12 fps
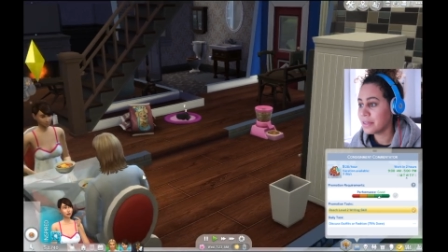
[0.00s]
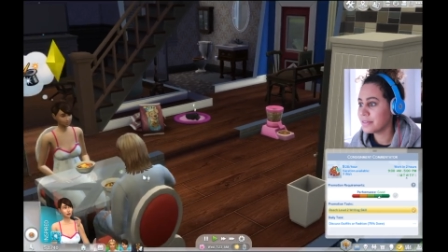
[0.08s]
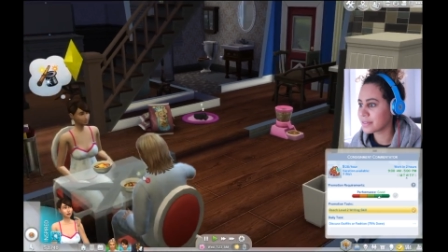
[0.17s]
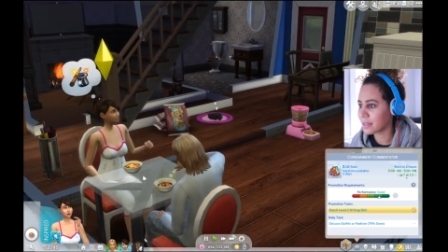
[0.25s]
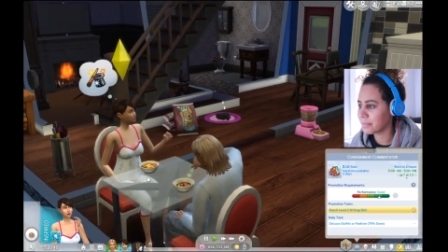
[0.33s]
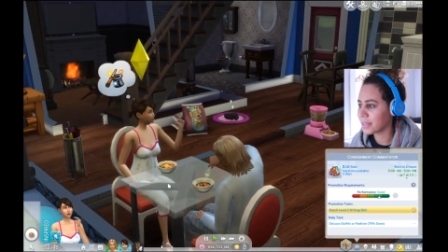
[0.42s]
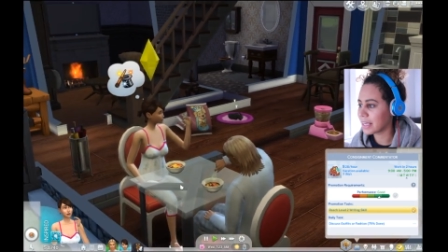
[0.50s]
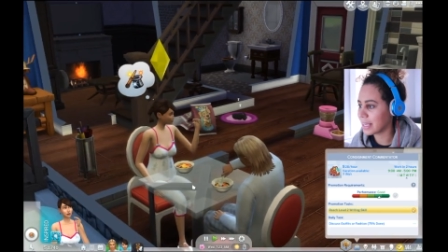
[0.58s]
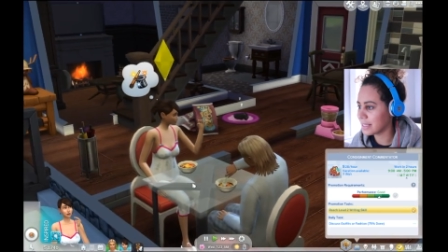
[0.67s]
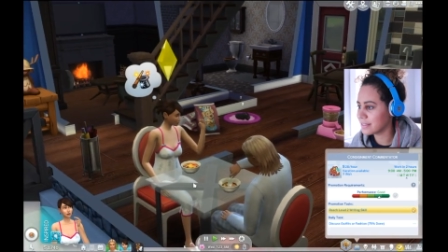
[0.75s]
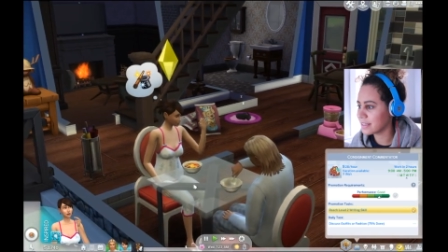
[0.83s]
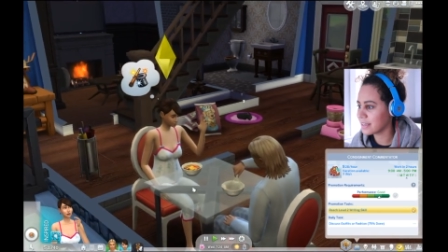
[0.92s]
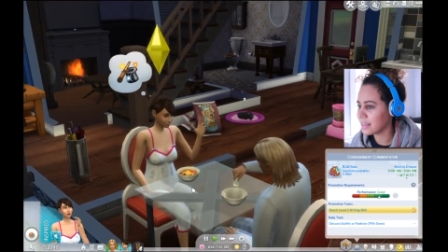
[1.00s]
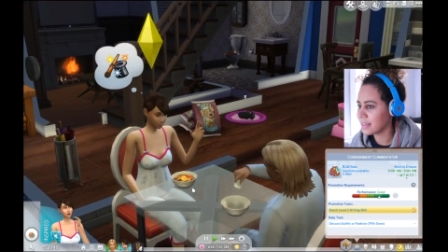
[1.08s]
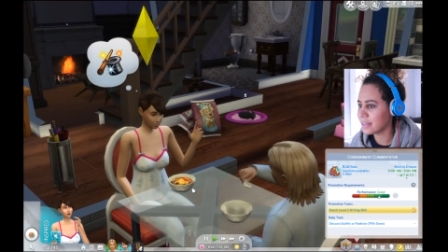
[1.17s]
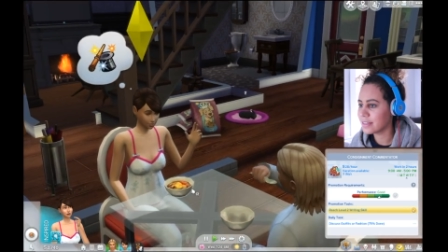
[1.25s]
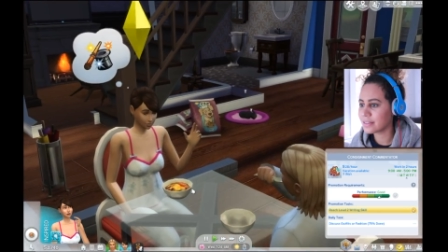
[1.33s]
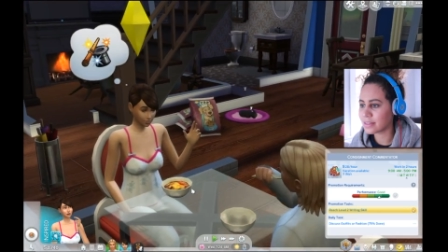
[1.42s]
something easy,
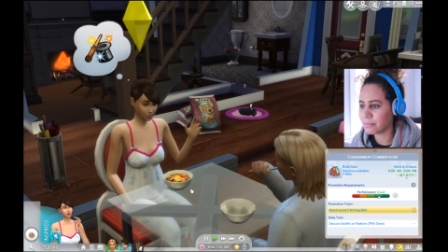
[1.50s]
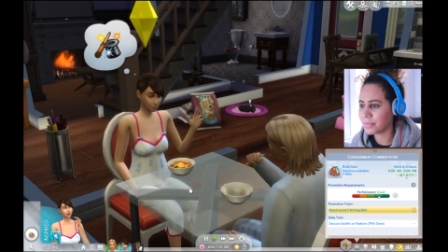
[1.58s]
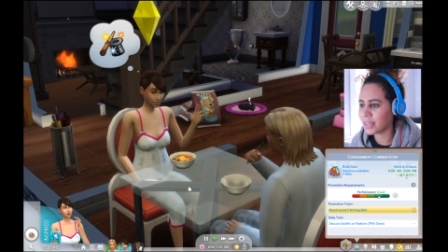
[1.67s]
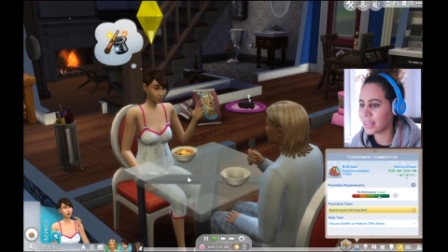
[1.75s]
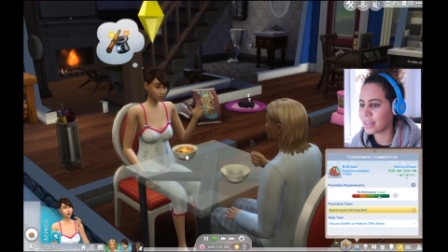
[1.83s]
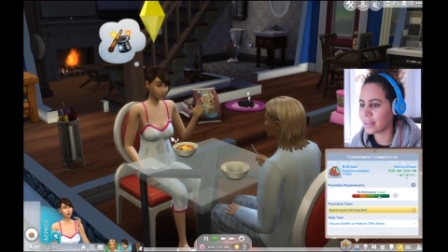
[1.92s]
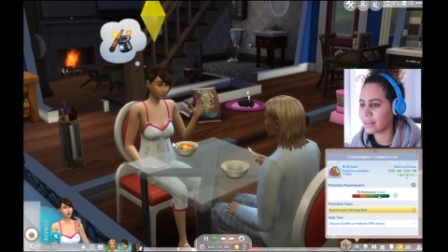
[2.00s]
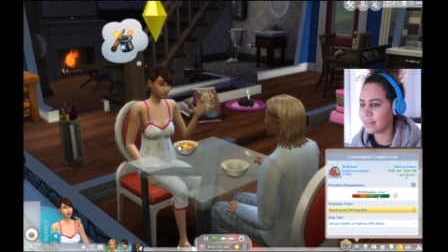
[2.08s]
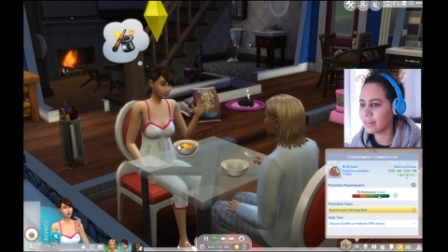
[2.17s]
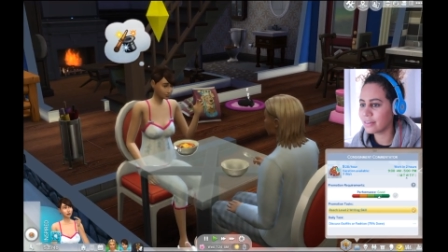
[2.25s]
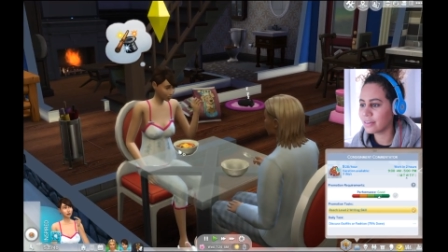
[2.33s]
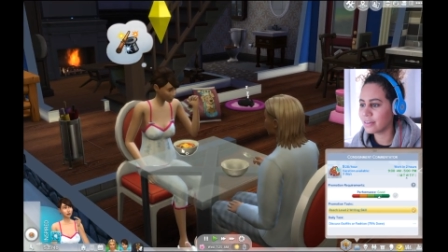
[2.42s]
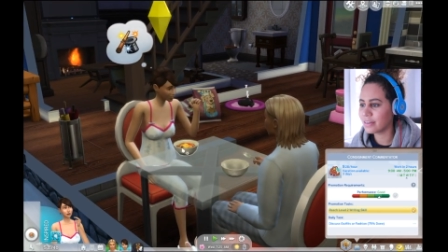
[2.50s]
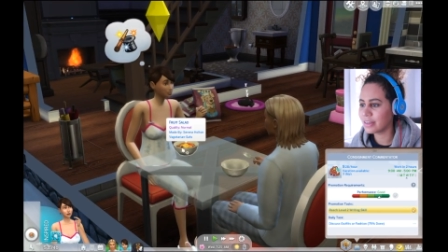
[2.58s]
something ah,